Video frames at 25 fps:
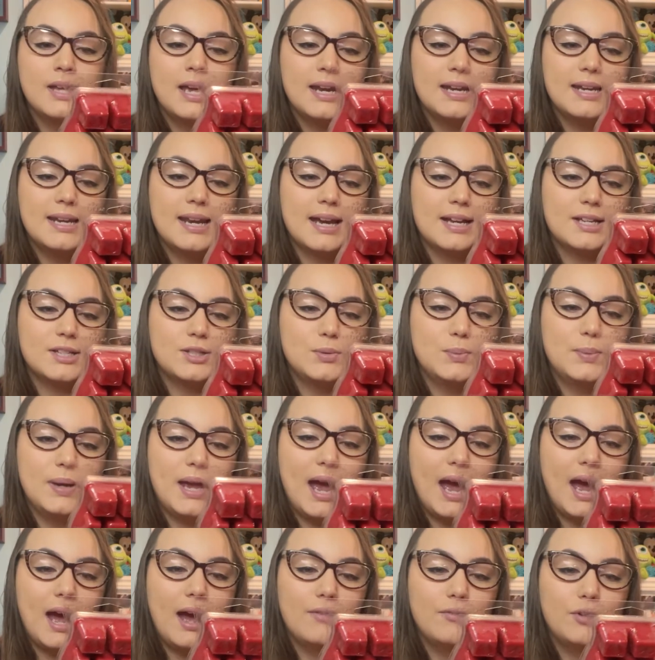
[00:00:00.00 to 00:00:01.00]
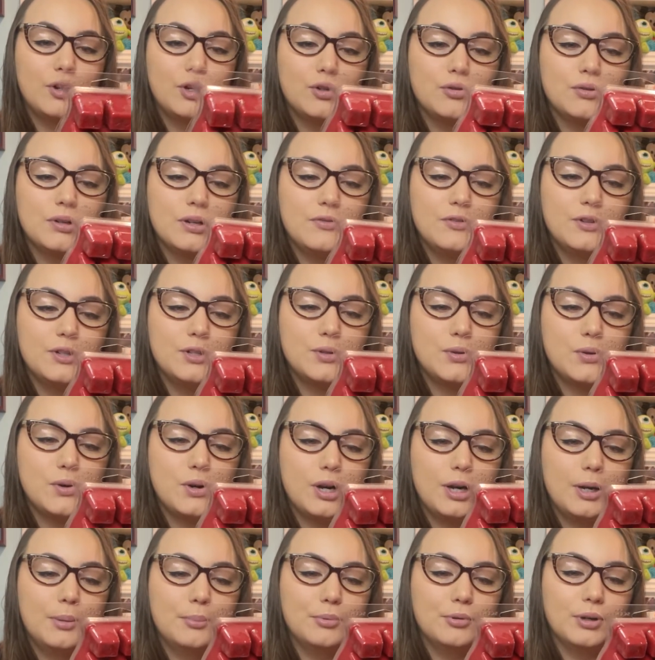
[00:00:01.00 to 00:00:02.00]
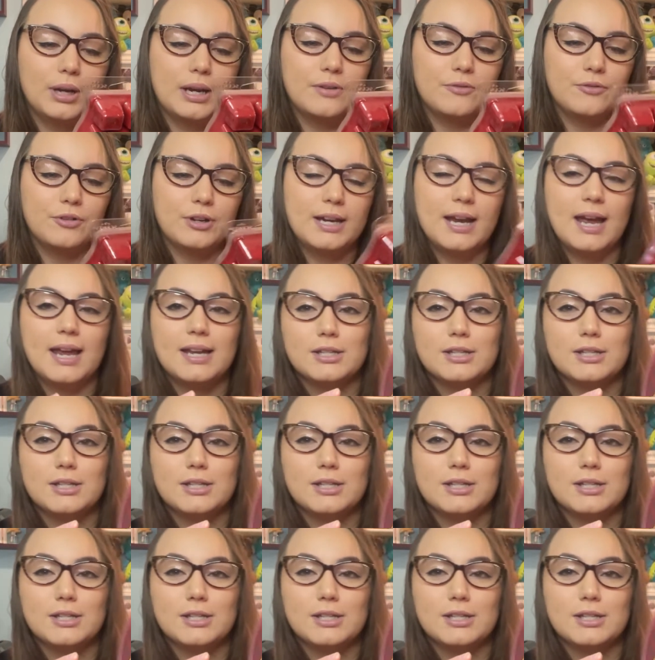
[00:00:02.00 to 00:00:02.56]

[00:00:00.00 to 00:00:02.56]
Next, we have Gryffindor, Bravery and